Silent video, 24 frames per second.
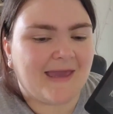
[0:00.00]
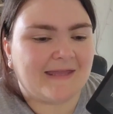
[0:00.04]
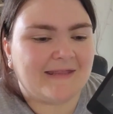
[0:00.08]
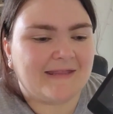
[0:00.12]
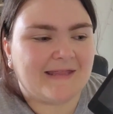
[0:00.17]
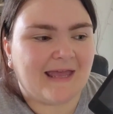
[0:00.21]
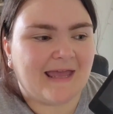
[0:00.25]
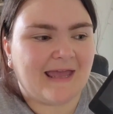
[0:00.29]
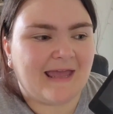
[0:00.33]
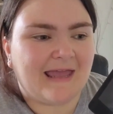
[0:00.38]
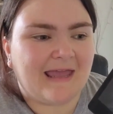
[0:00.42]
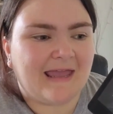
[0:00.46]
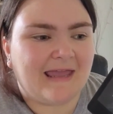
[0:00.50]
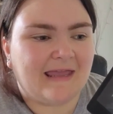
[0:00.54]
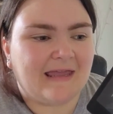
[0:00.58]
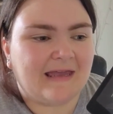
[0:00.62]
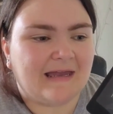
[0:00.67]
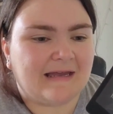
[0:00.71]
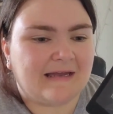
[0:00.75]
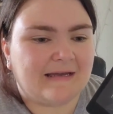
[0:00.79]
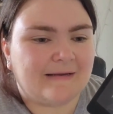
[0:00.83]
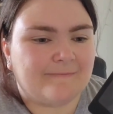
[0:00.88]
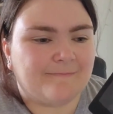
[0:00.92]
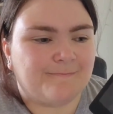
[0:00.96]
And they
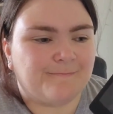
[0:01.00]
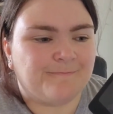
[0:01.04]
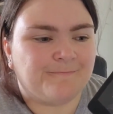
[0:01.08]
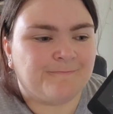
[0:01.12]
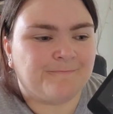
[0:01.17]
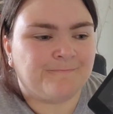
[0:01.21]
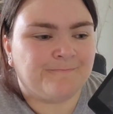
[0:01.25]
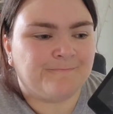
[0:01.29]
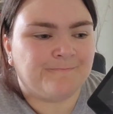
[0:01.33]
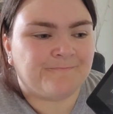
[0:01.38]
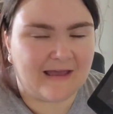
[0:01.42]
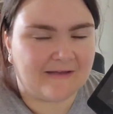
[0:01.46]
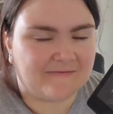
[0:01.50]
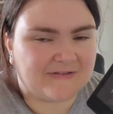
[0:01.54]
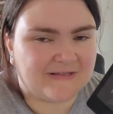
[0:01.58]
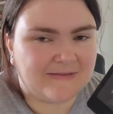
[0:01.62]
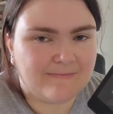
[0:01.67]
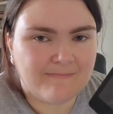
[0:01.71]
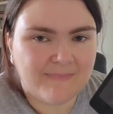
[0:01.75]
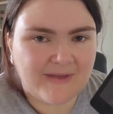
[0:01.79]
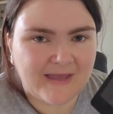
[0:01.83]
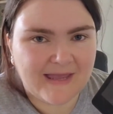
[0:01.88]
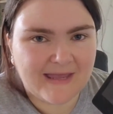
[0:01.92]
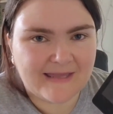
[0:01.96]
have
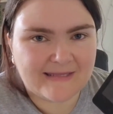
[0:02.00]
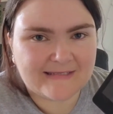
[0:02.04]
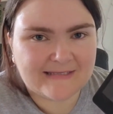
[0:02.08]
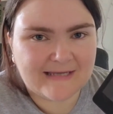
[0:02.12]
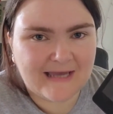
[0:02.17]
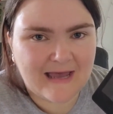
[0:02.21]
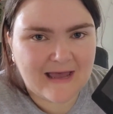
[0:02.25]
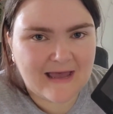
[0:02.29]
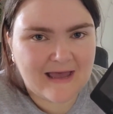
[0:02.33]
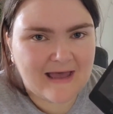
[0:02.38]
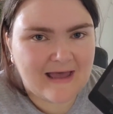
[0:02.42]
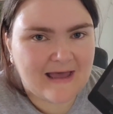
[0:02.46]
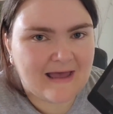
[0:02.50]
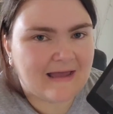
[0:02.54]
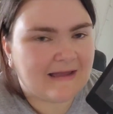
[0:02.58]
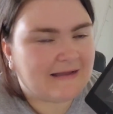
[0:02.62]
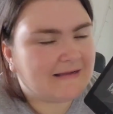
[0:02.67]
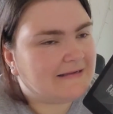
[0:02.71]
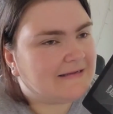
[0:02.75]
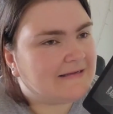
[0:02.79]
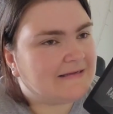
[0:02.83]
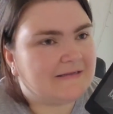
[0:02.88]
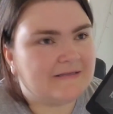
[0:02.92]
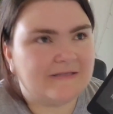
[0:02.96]
some
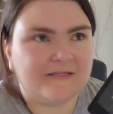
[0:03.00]
banter.